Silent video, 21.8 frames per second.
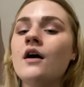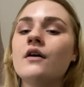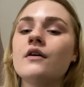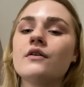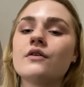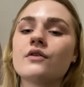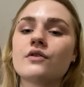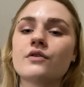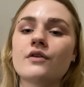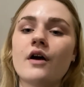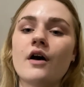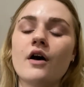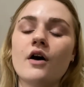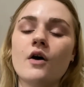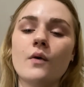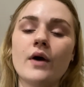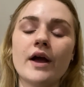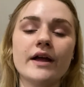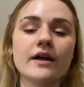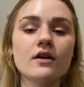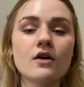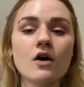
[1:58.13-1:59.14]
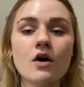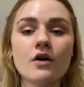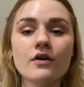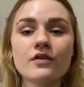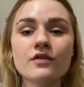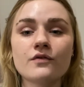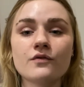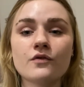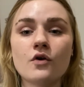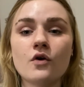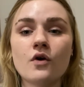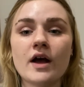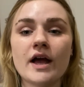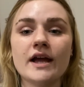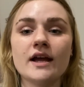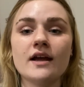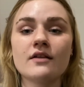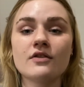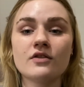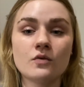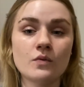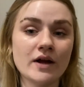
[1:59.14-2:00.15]
So a cost for
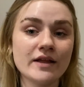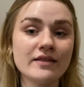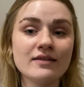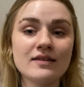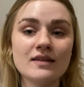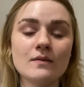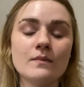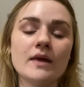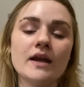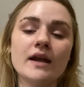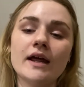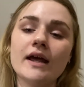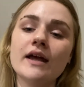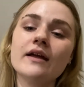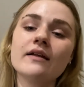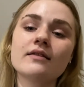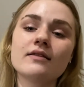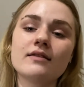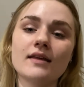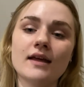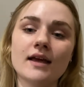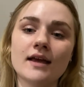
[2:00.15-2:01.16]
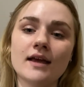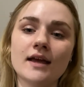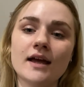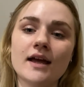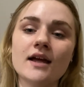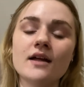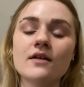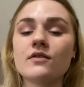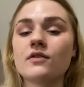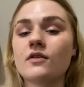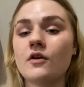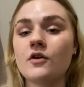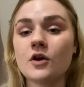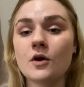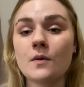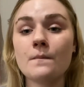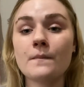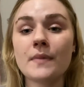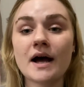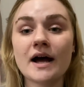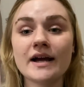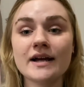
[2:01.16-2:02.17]
a 20-minute ticket, so you can buy